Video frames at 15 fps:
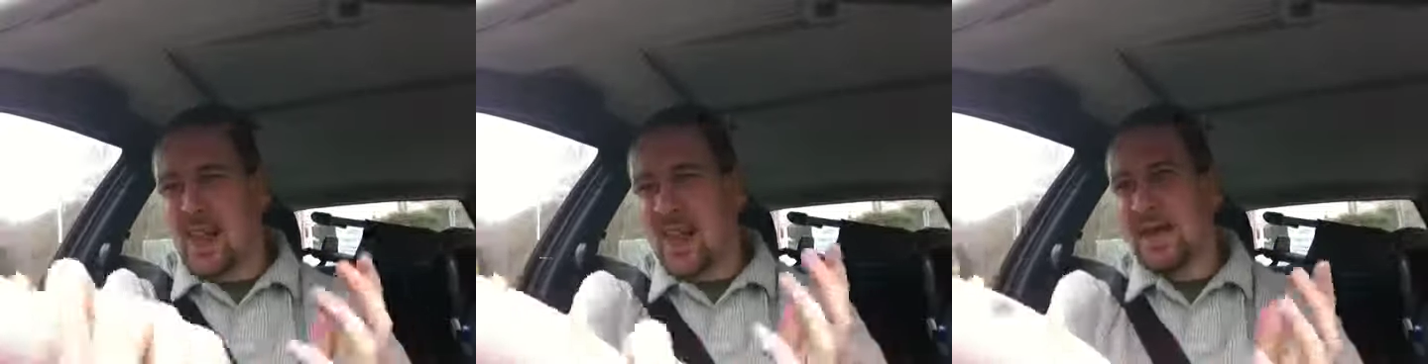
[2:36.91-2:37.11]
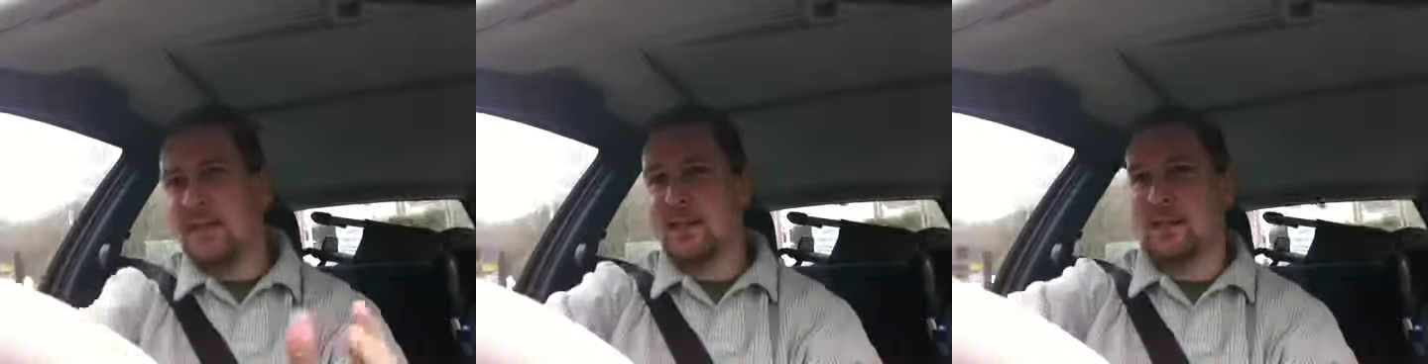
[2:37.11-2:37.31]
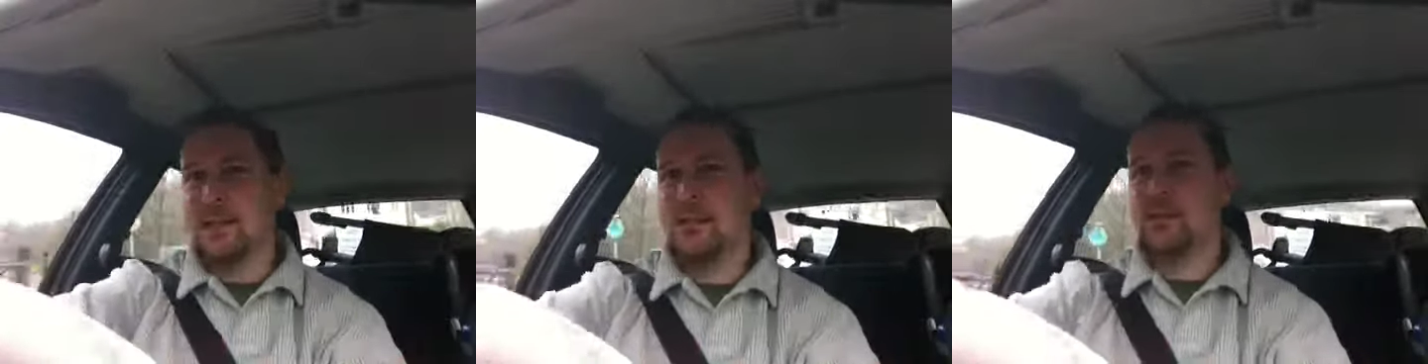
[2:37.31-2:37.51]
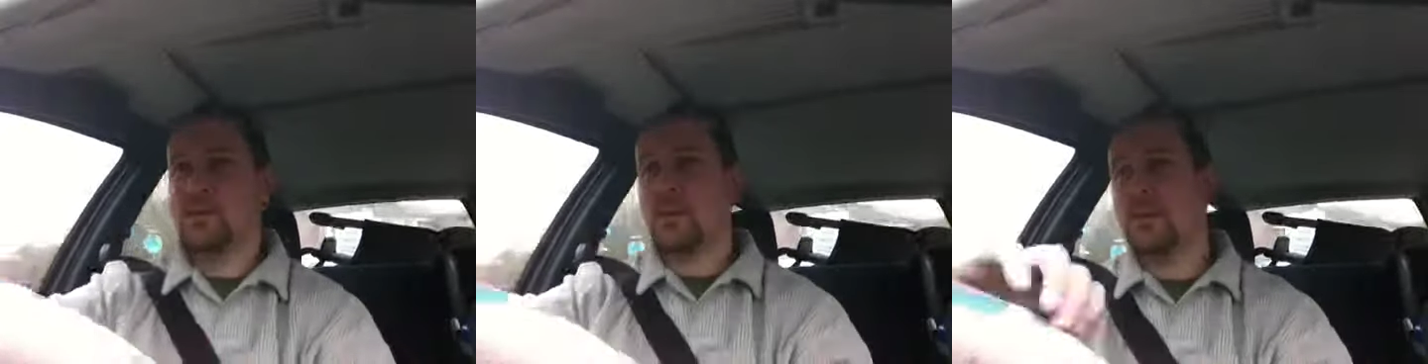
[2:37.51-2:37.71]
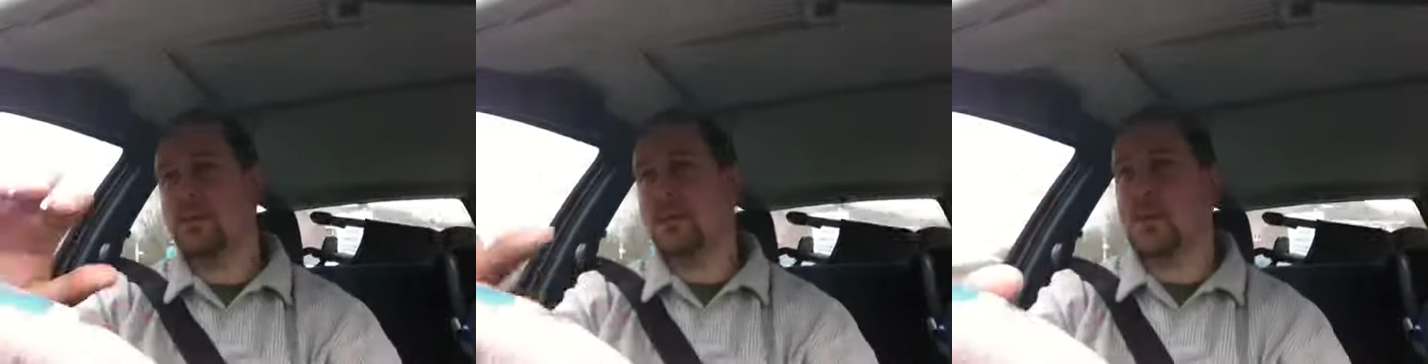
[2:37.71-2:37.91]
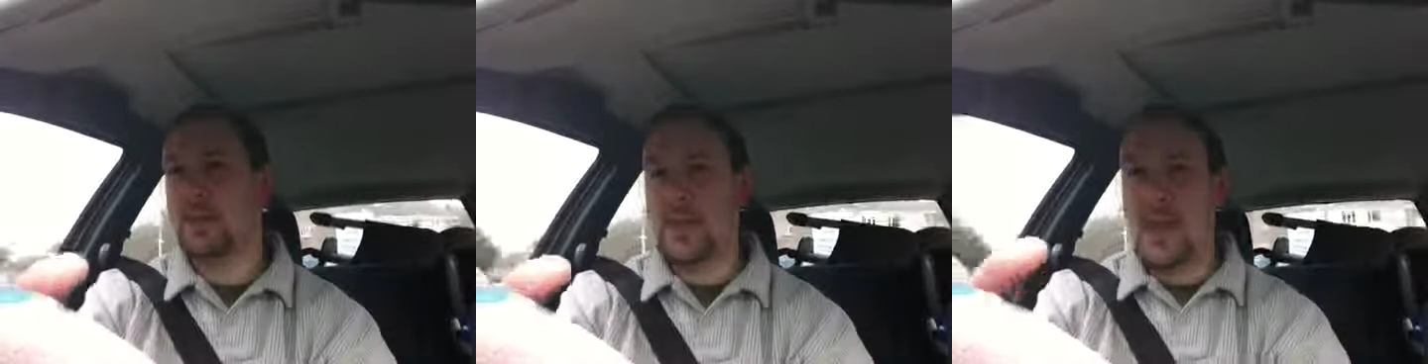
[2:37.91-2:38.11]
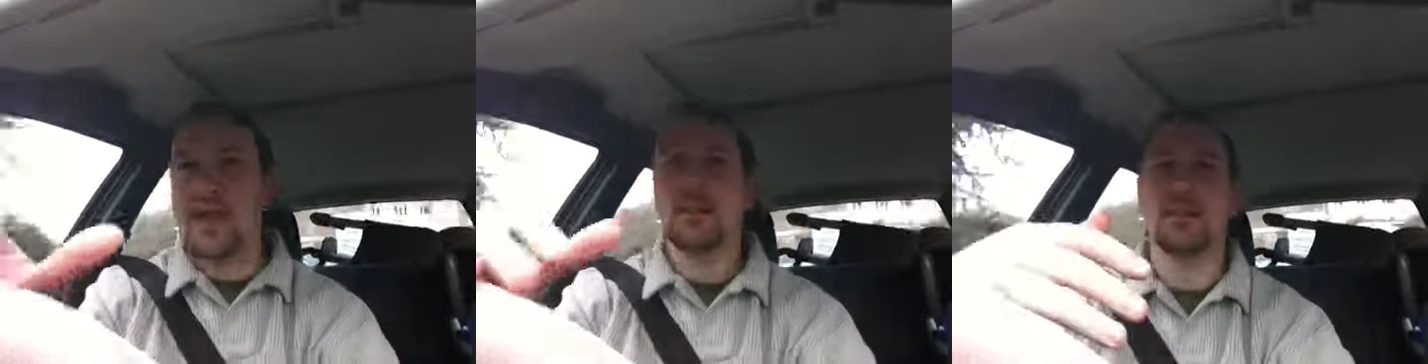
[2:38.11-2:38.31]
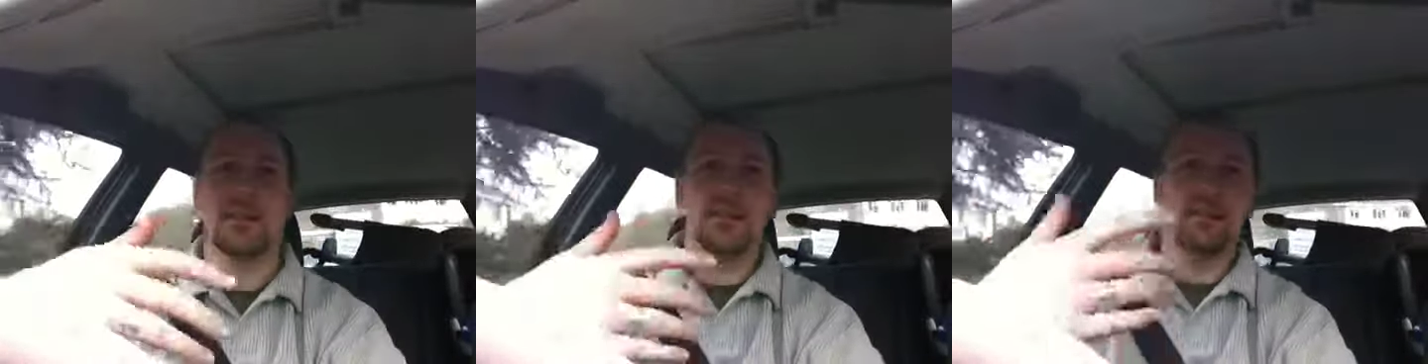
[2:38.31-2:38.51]
excellent as well, because
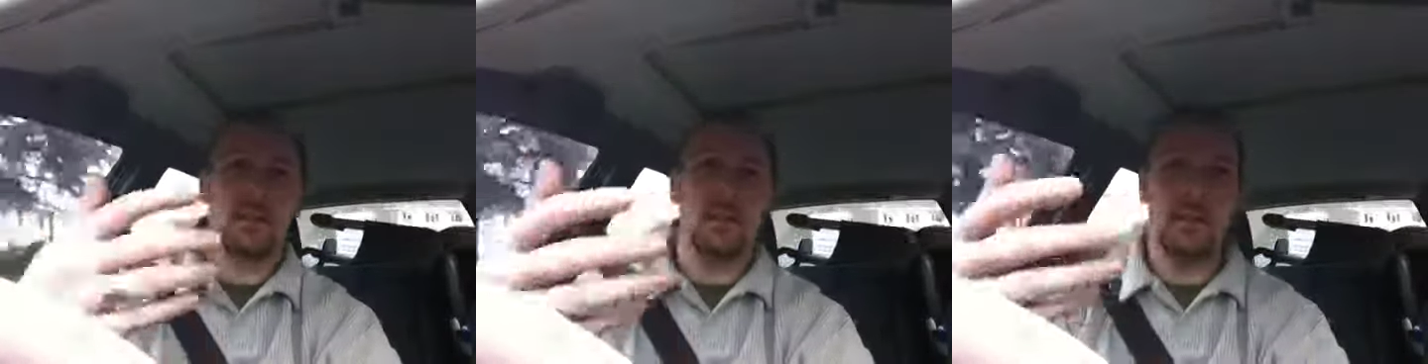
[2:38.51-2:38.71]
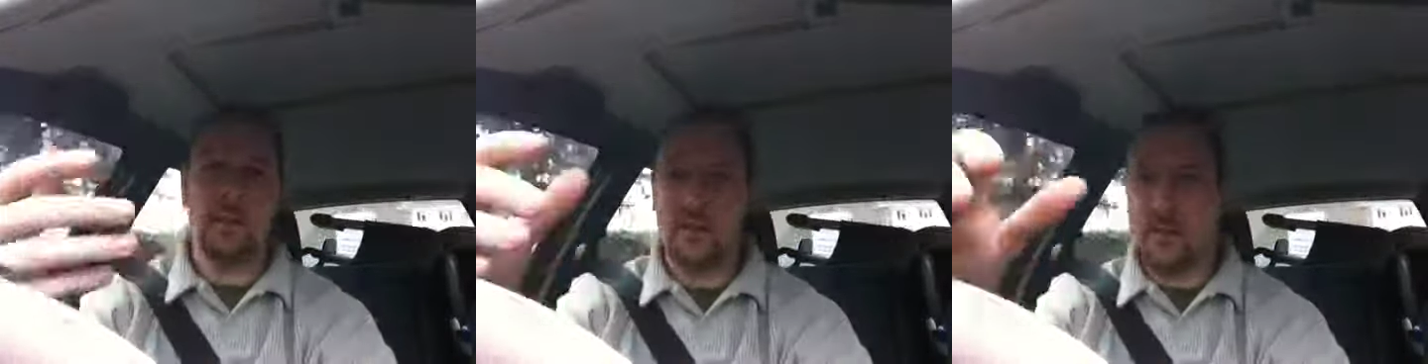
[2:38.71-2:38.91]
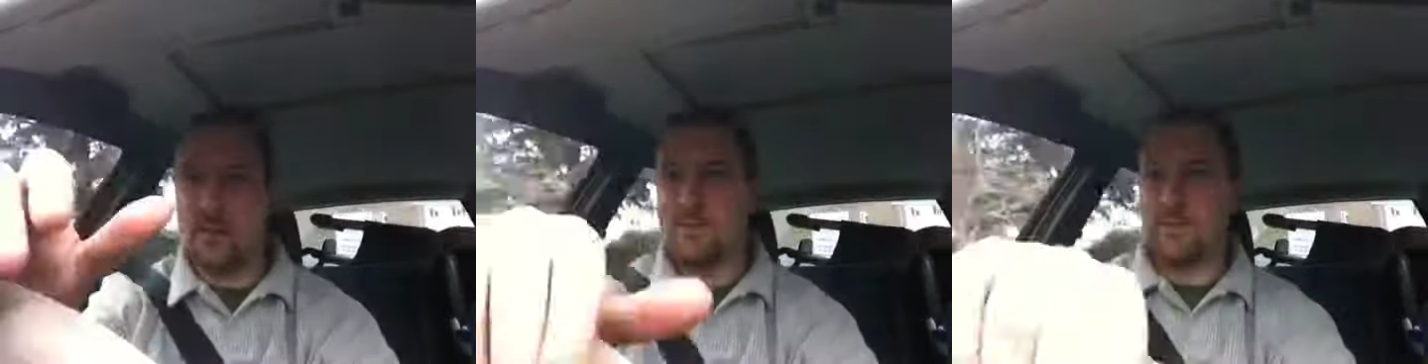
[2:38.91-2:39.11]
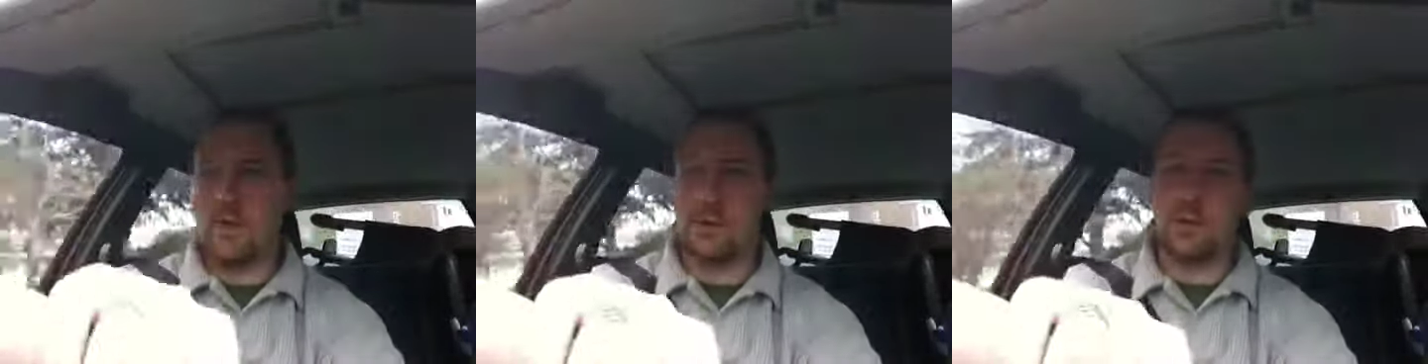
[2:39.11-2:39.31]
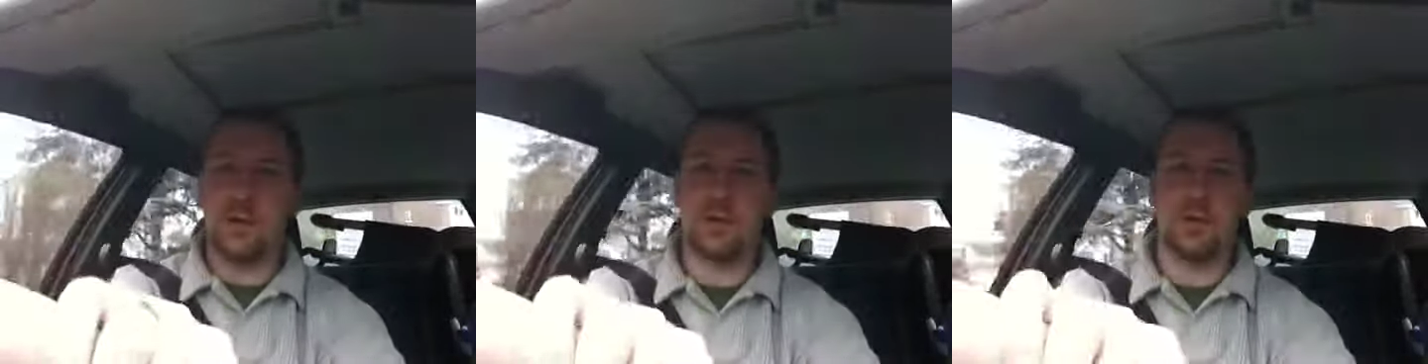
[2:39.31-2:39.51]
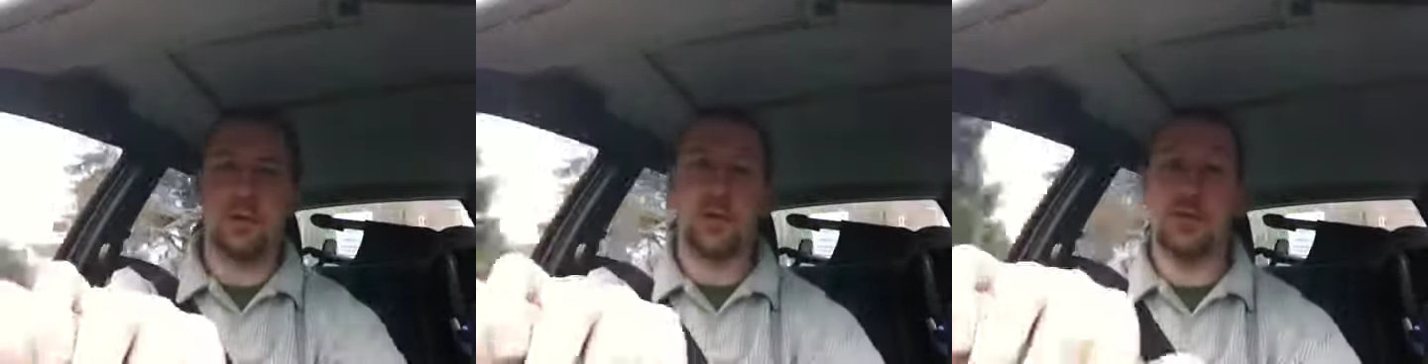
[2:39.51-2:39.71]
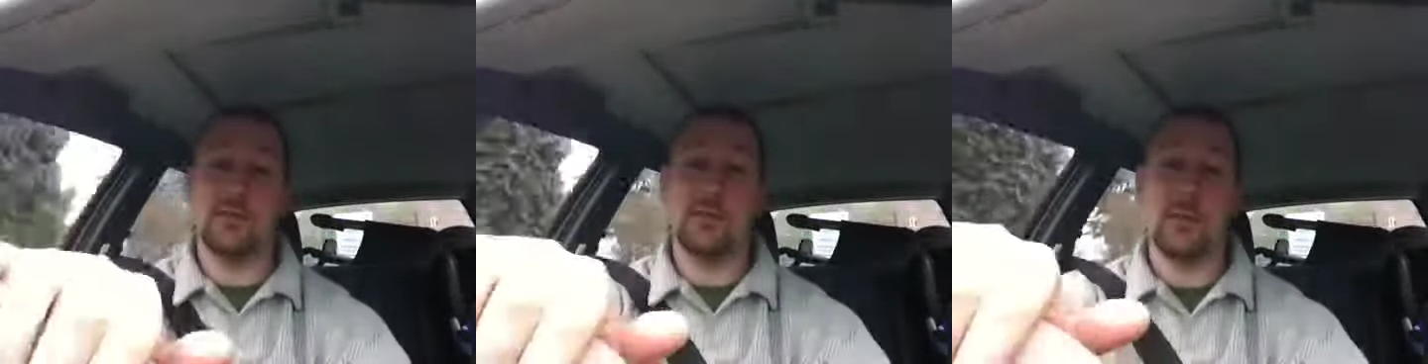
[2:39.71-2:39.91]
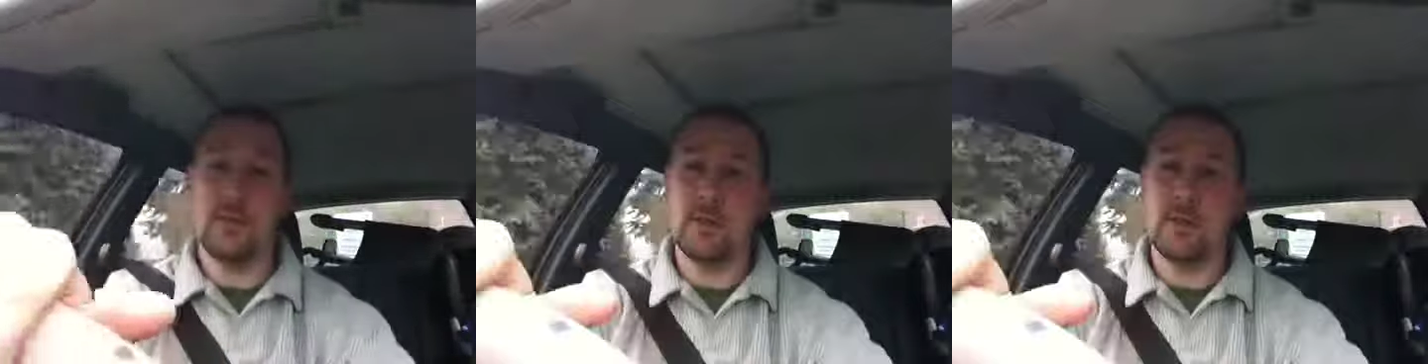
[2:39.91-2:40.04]
excellent is a very positive